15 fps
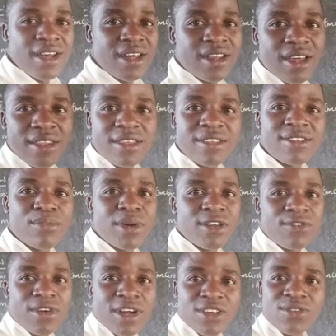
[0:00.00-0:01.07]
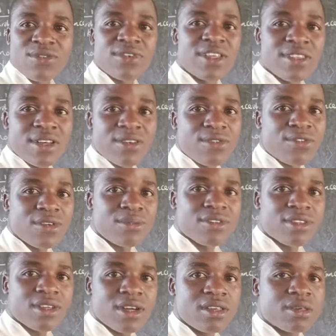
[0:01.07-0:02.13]
under this manufacture of ethanol from
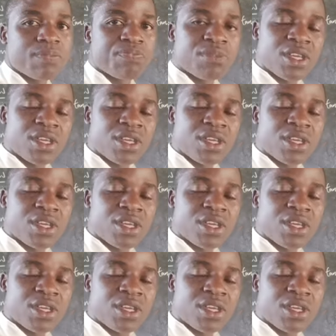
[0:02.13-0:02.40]
starch,